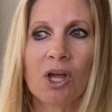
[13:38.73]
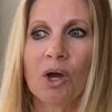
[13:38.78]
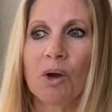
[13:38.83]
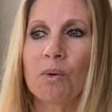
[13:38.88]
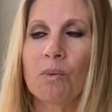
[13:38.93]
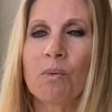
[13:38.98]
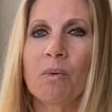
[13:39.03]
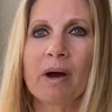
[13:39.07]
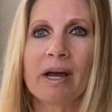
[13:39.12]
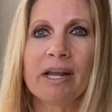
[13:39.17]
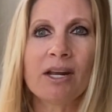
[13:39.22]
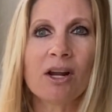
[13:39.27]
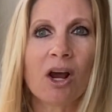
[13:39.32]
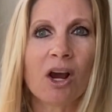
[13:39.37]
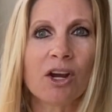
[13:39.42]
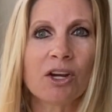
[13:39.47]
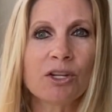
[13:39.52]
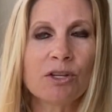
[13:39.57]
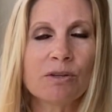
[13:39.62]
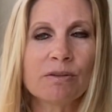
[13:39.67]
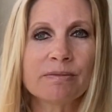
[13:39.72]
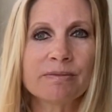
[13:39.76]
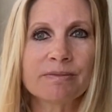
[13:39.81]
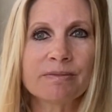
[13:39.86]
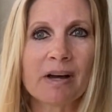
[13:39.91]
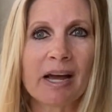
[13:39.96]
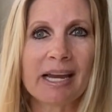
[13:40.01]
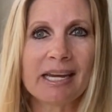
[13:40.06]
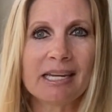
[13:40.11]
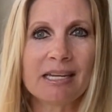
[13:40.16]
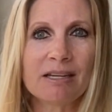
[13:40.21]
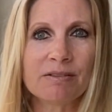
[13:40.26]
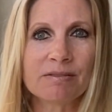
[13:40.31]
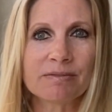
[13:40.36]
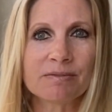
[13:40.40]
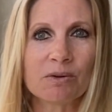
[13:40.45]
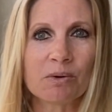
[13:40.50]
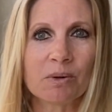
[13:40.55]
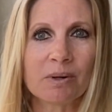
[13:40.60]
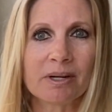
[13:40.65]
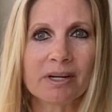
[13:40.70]
What are you fighting
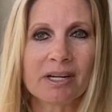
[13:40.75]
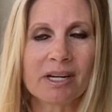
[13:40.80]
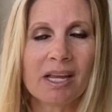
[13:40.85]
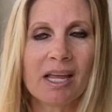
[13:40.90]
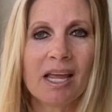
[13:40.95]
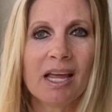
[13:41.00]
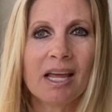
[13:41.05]
for?